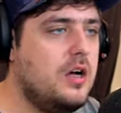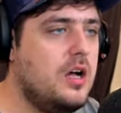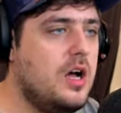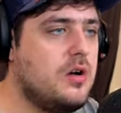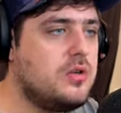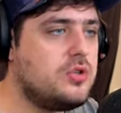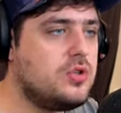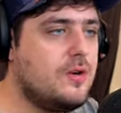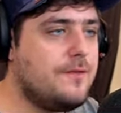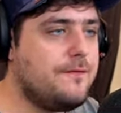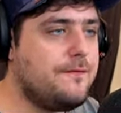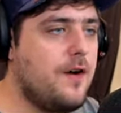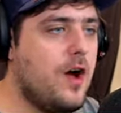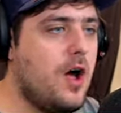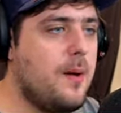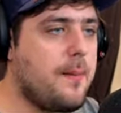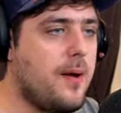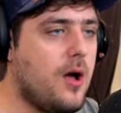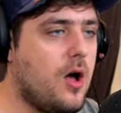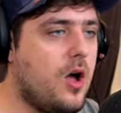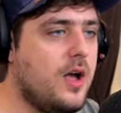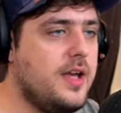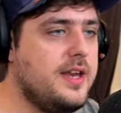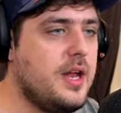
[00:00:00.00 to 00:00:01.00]
I was not far
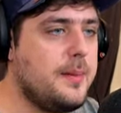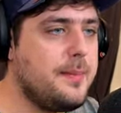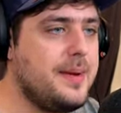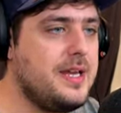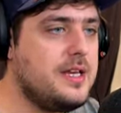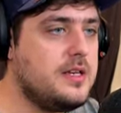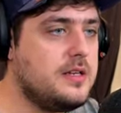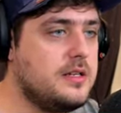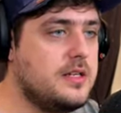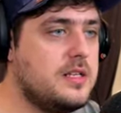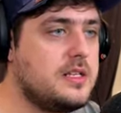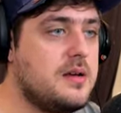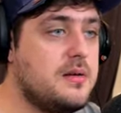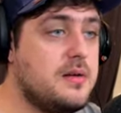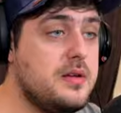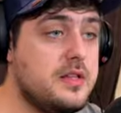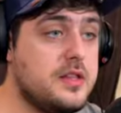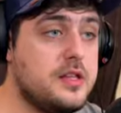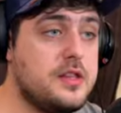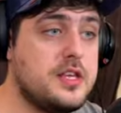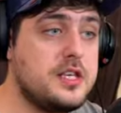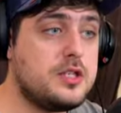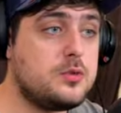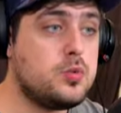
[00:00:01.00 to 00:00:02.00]
behind. I mean, uh,
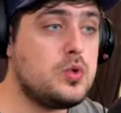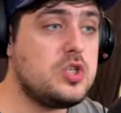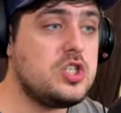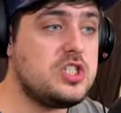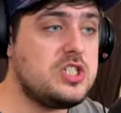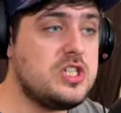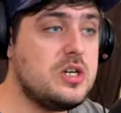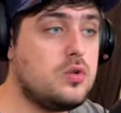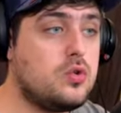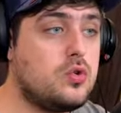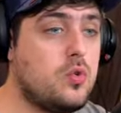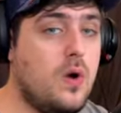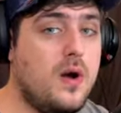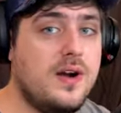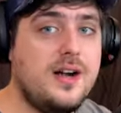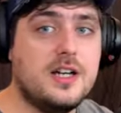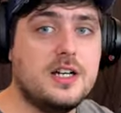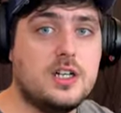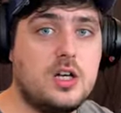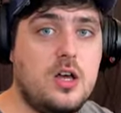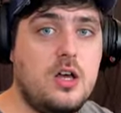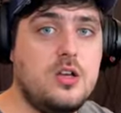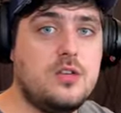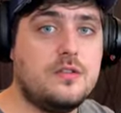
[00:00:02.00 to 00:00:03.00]
this was still quite
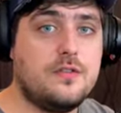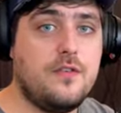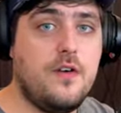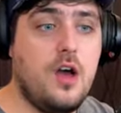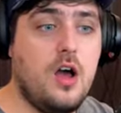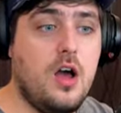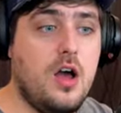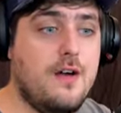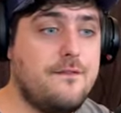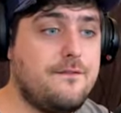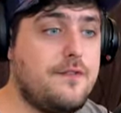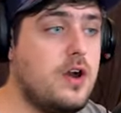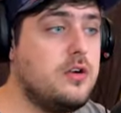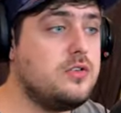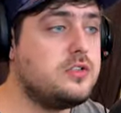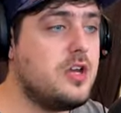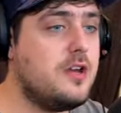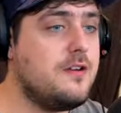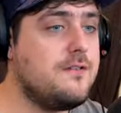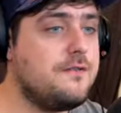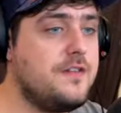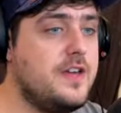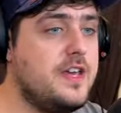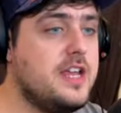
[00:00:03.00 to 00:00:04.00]
a close uh,
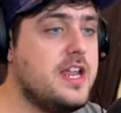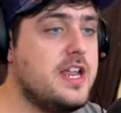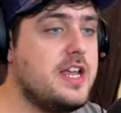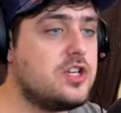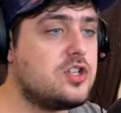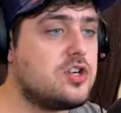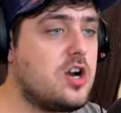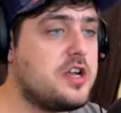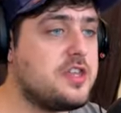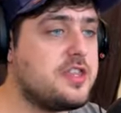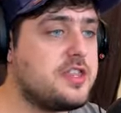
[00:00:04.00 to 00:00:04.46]
photo finish, I